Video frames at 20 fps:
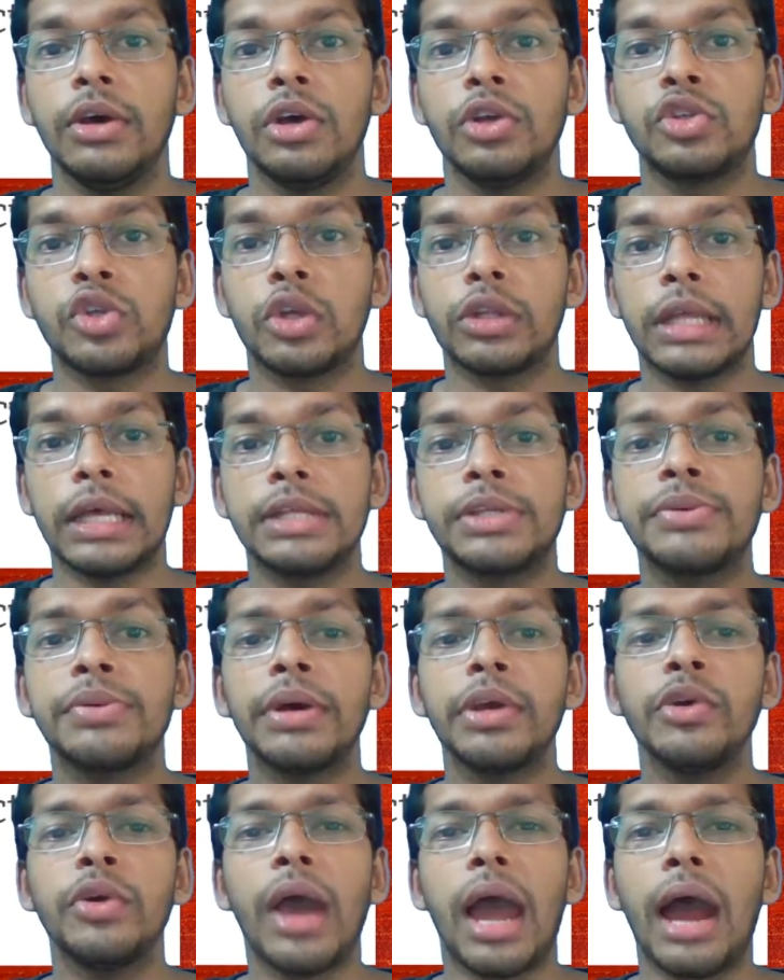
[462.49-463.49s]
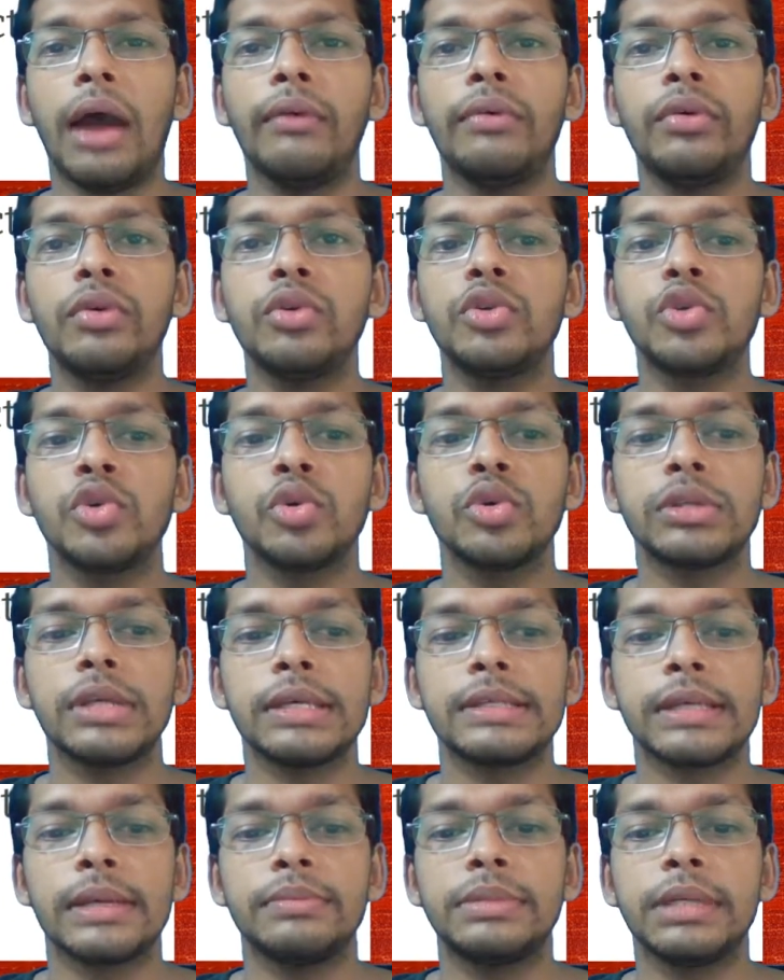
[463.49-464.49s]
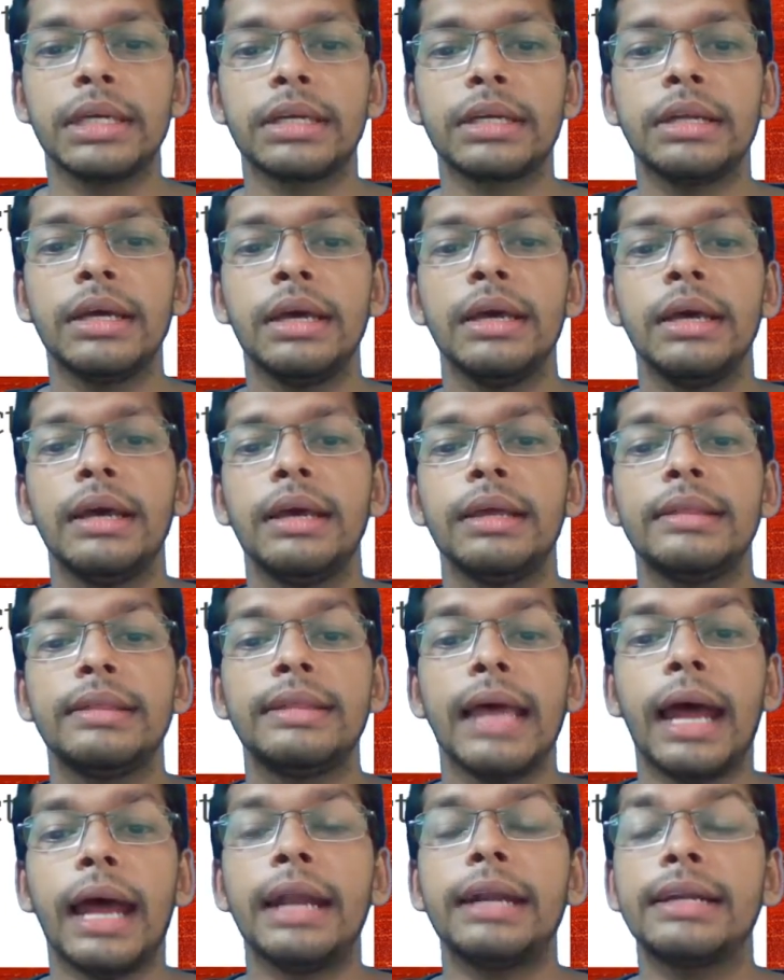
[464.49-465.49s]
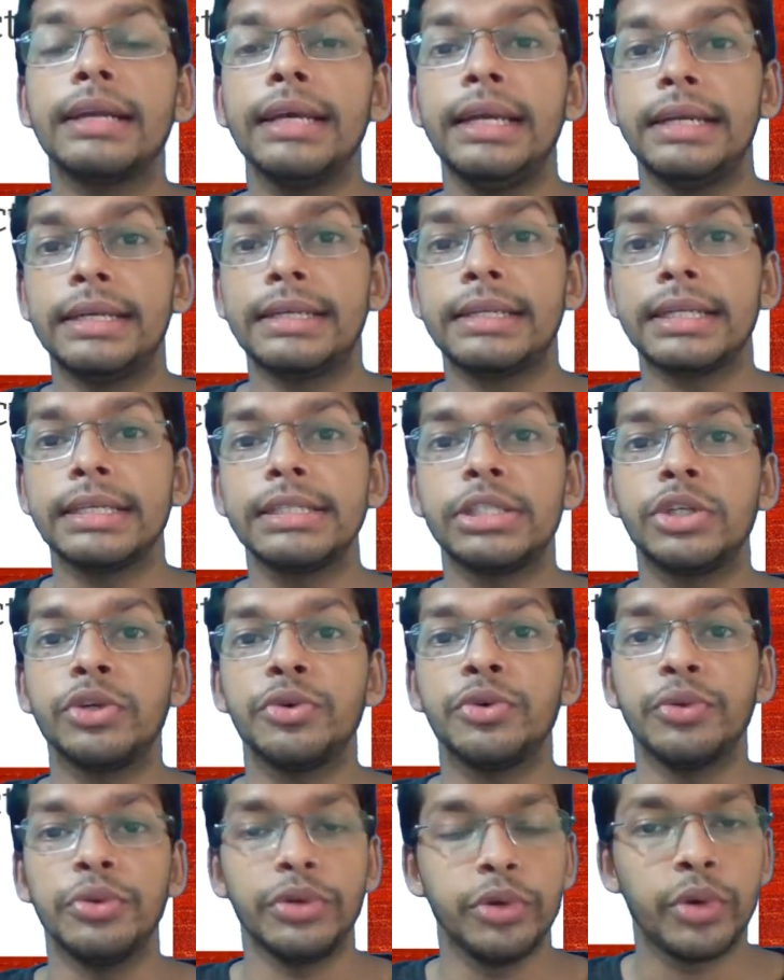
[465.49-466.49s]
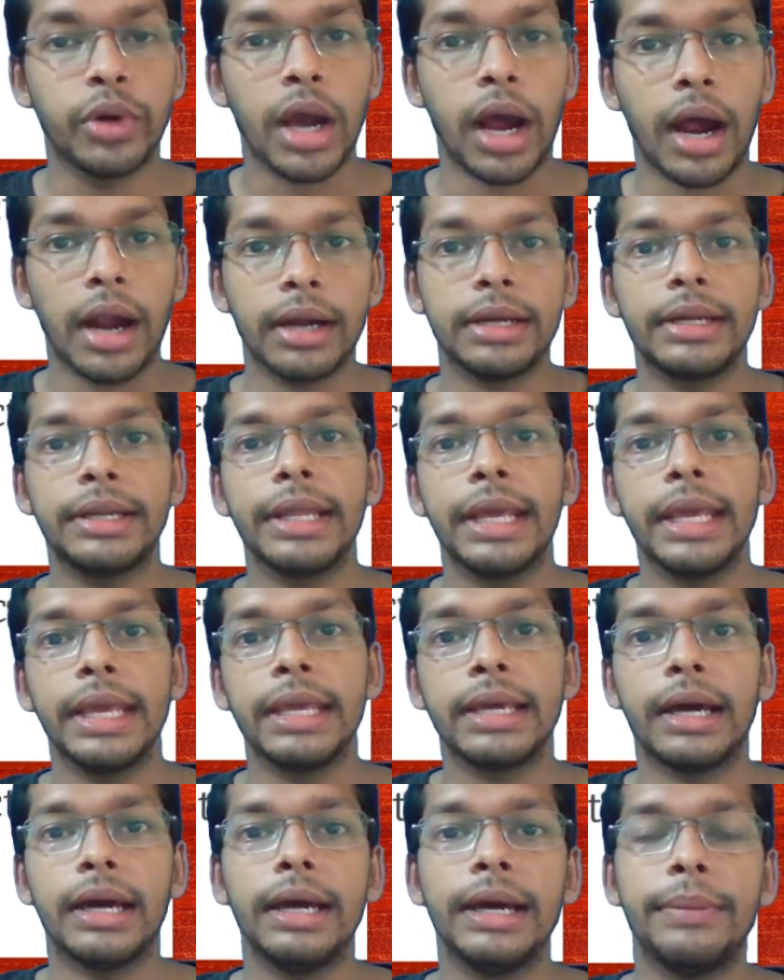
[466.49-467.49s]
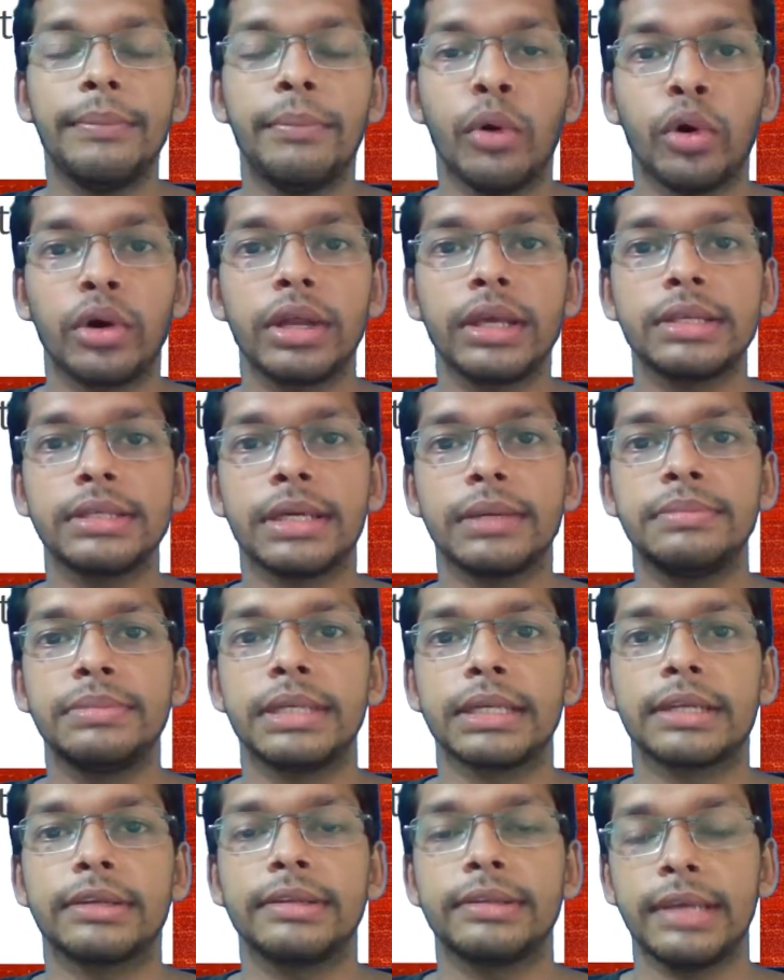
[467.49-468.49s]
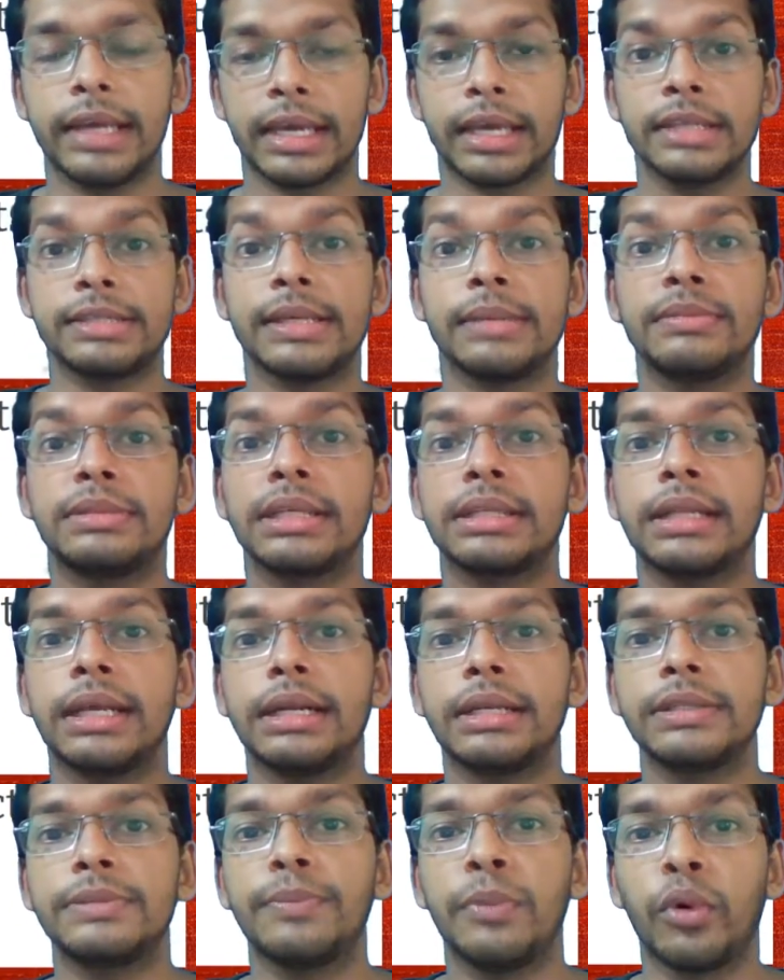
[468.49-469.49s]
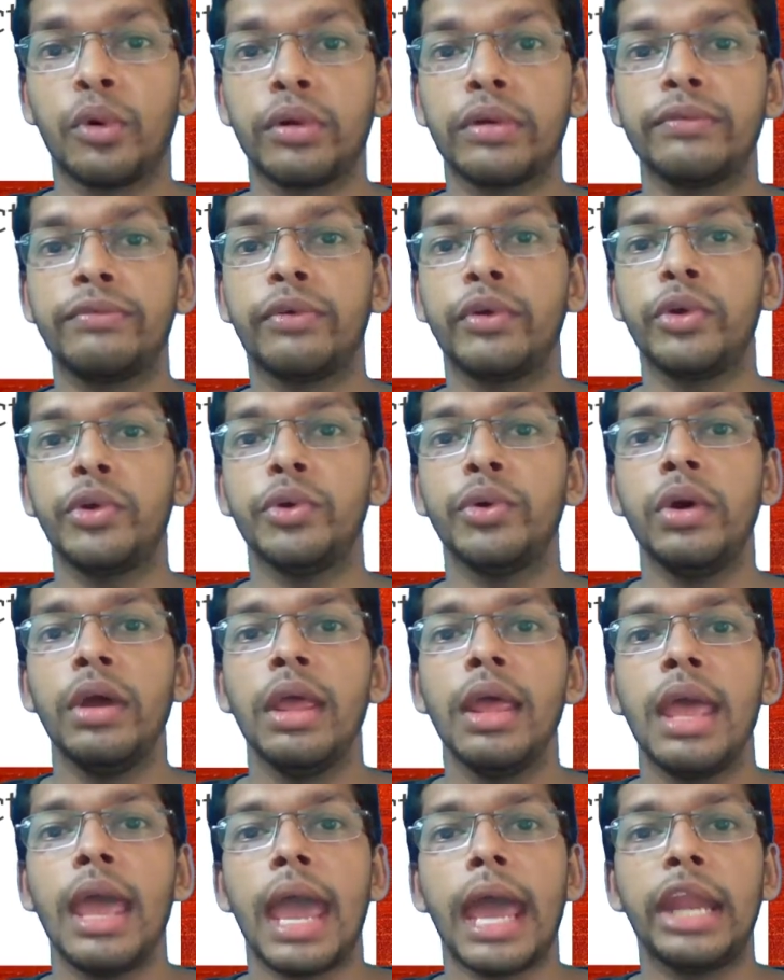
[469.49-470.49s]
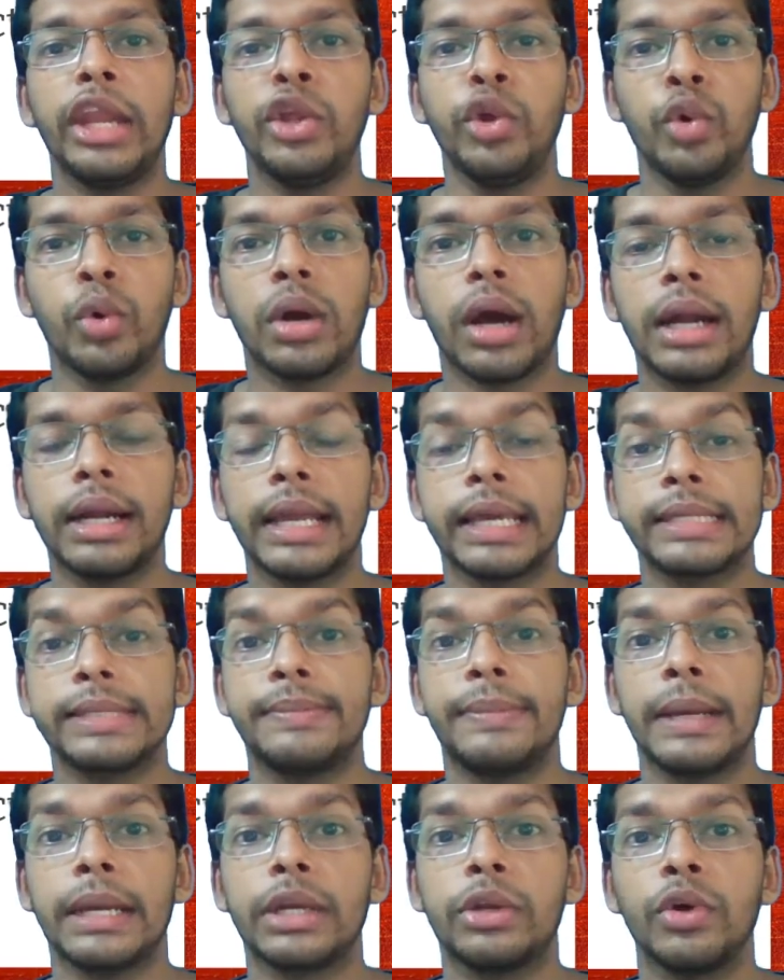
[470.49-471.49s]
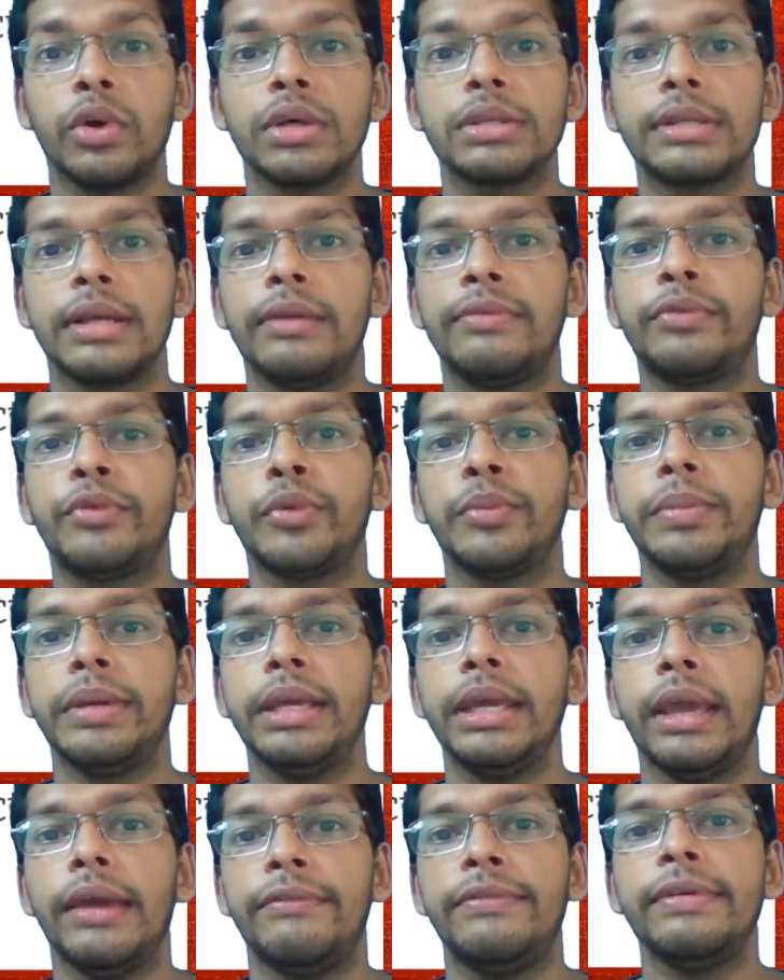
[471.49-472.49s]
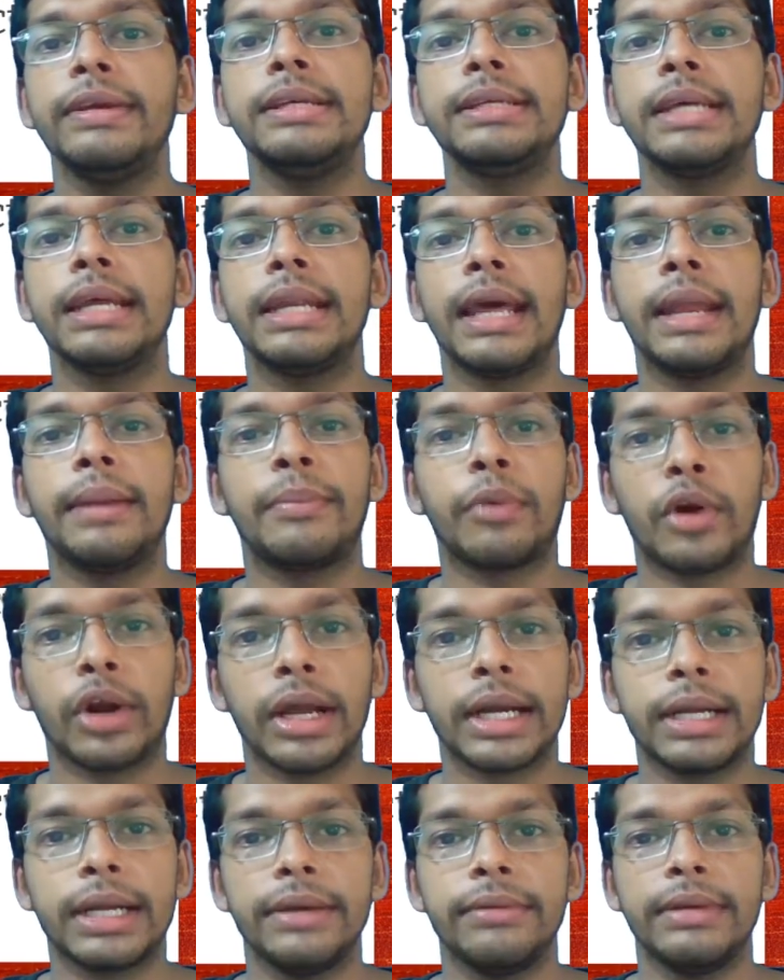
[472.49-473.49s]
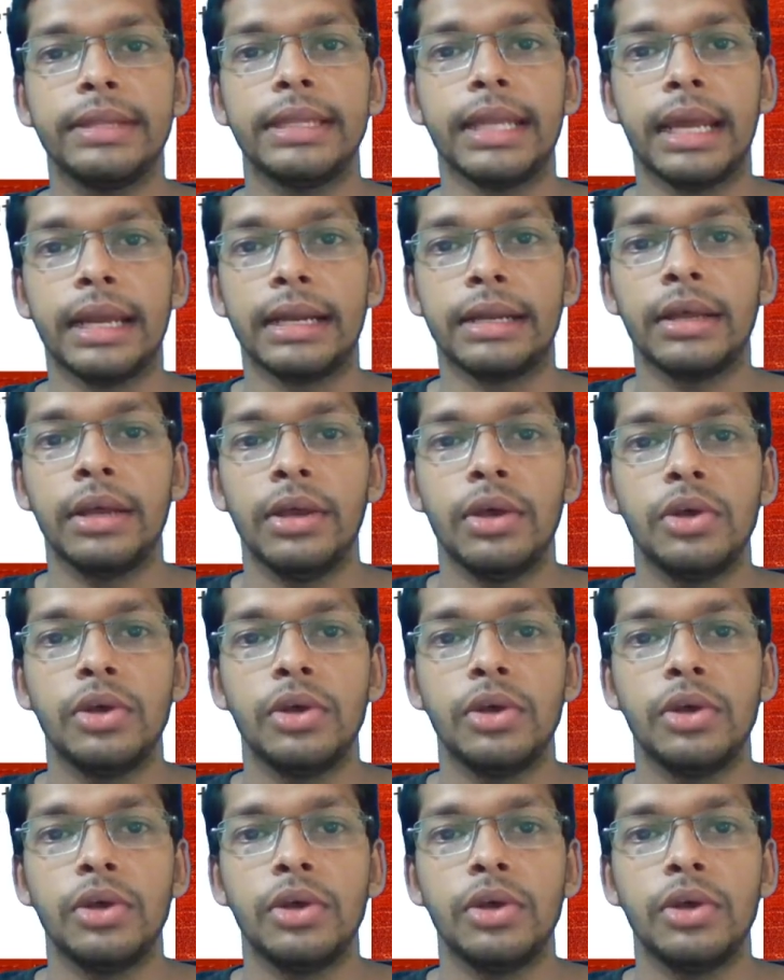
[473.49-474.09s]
So that's why you have to choose a subject that interests you. You can't take a boring subject, like a subject that is boring for you, and you can't expect yourself to be efficient and productive in that.